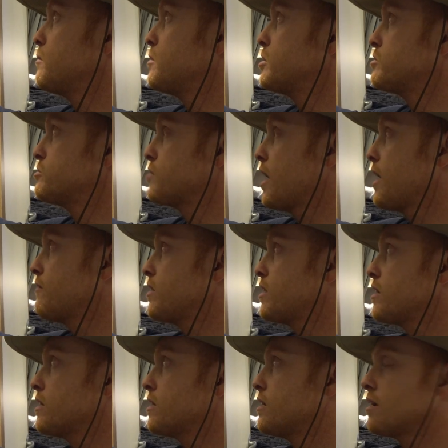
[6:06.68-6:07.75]
when you're
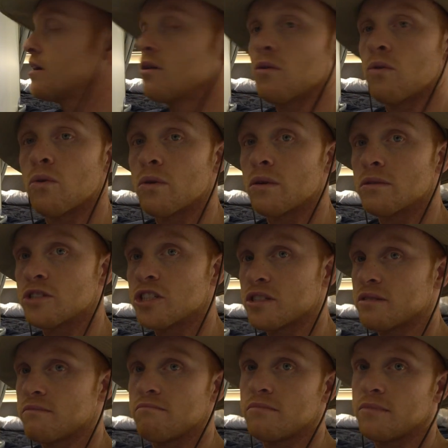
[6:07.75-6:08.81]
driving or
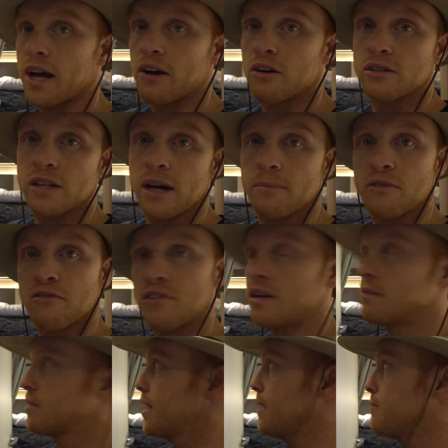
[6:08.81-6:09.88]
just not hooked up or
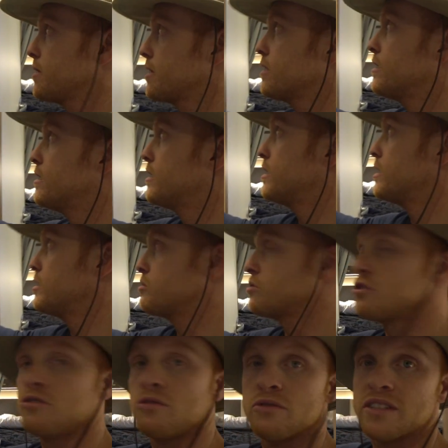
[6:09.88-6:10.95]
freedom camping, you'll
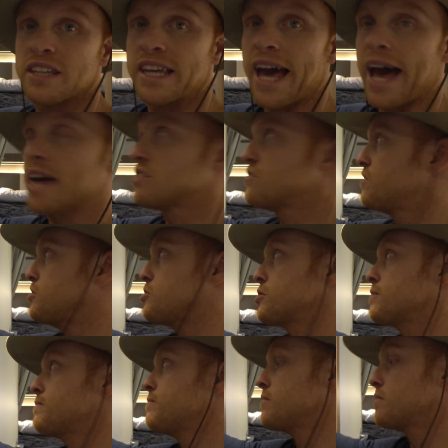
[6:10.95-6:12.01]
just use the gas
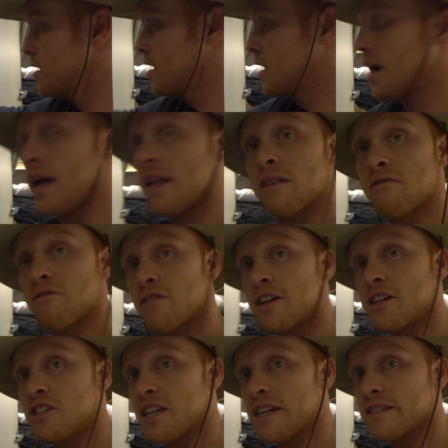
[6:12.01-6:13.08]
feature. And the
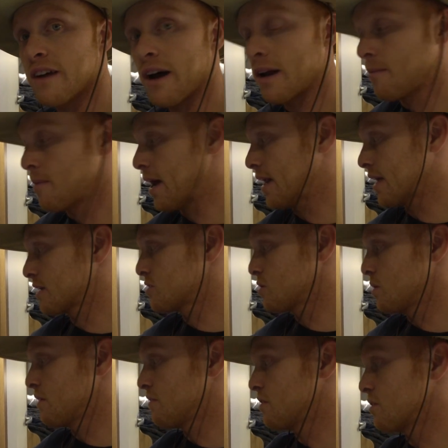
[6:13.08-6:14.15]
fridge is automatic.
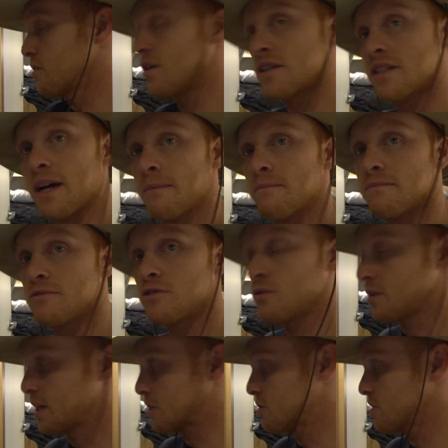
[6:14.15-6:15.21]
So if you're hooked up to
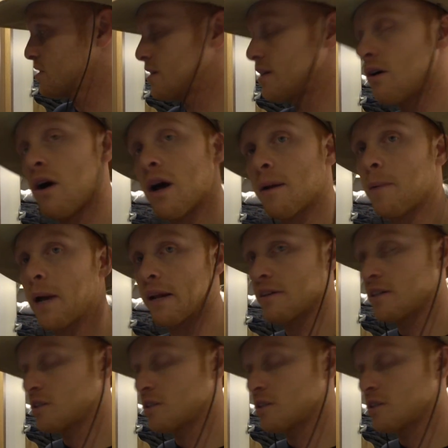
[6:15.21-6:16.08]
electricity, it'll automatically